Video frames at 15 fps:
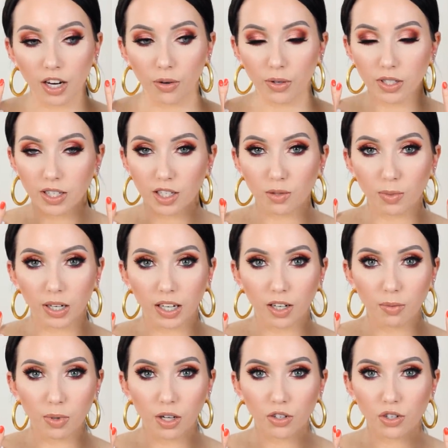I always list my
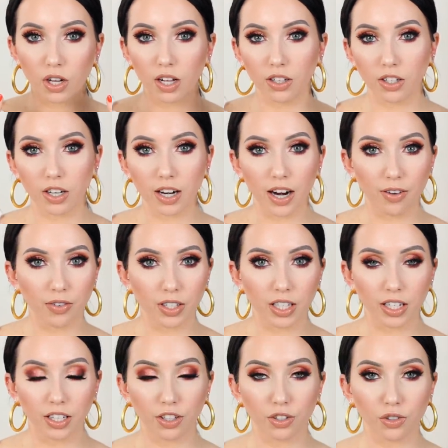nail polish color,
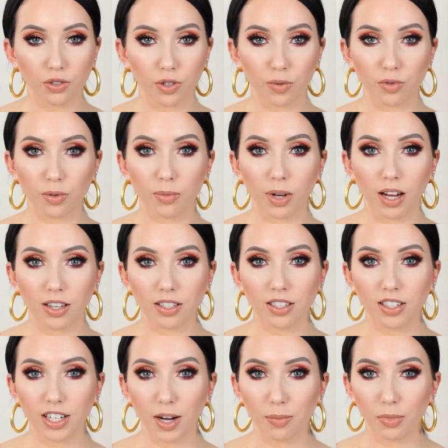everything in the description box
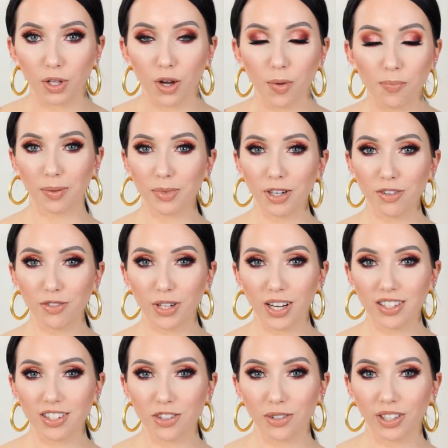down below. Let me know if you
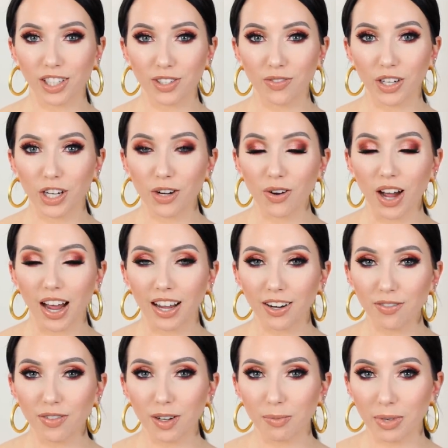guys enjoyed this video. I
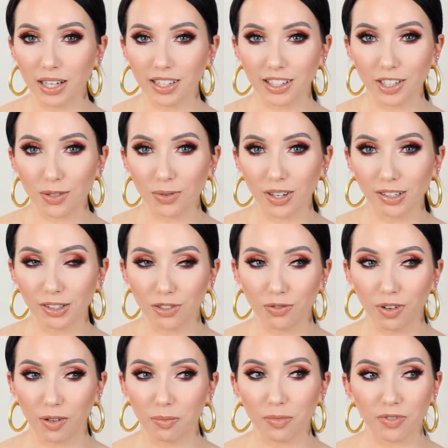had fun making this one. It was
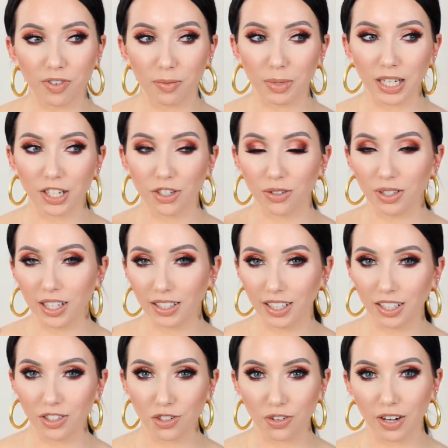fun for me to do like the
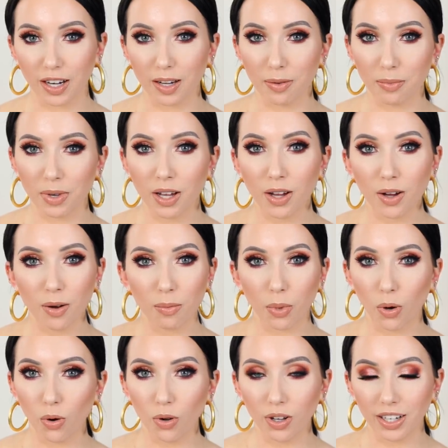Instagram
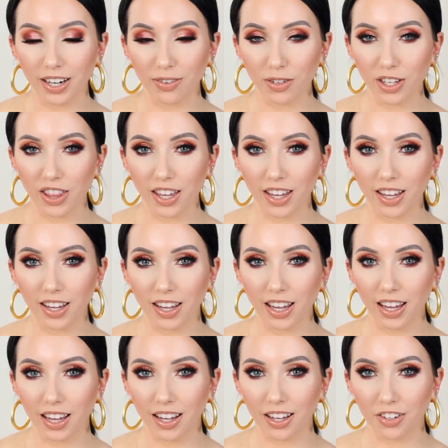poll and everything
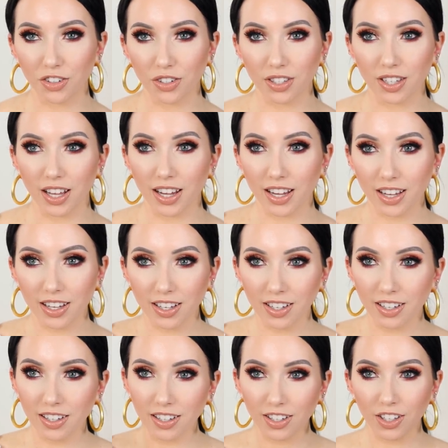and just like
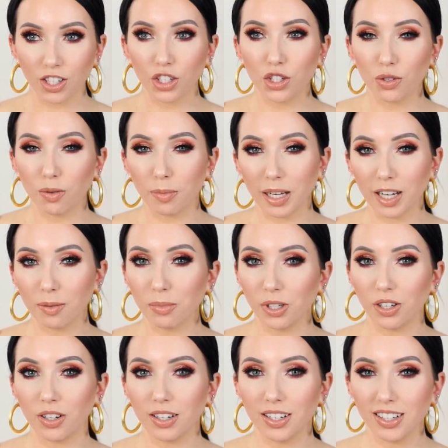do a makeup
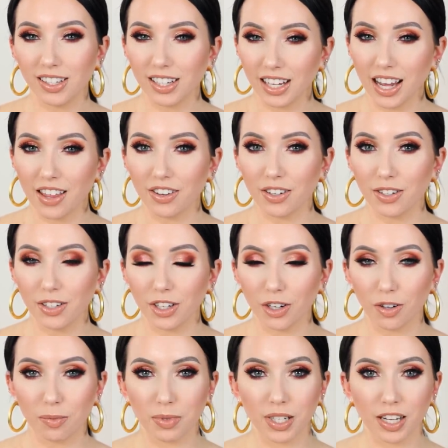look together. You know what
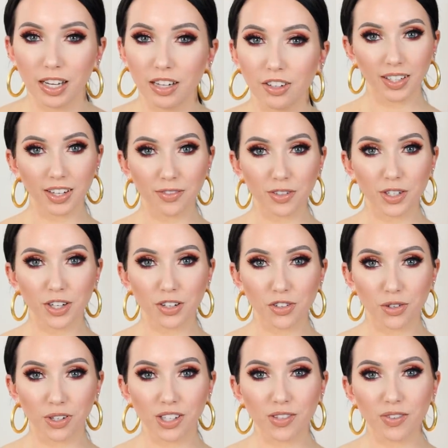I'm saying? If you did
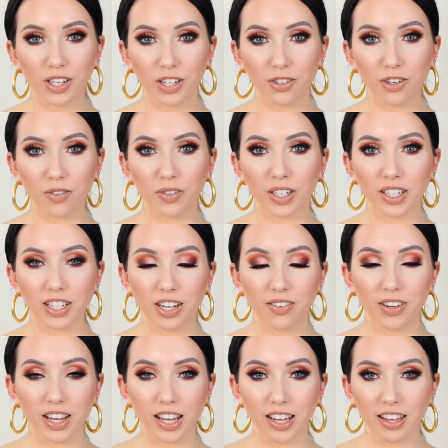enjoy this video, don't forget to give it
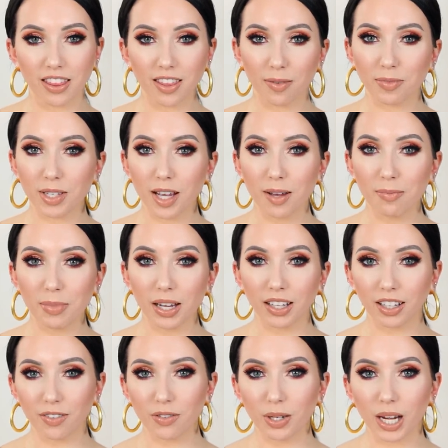a thumbs up. I
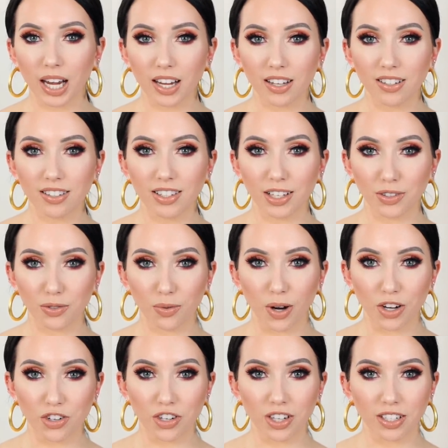love you guys. Thanks for
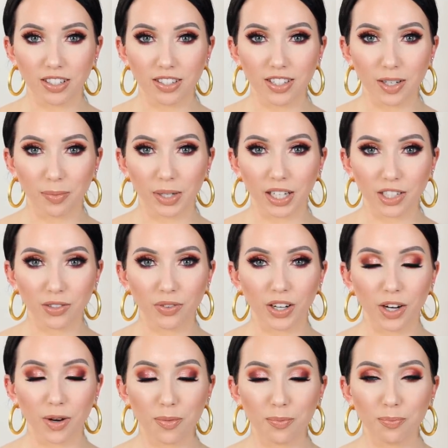watching. See you in my next
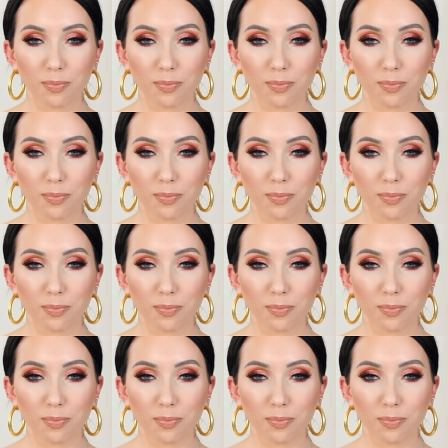video.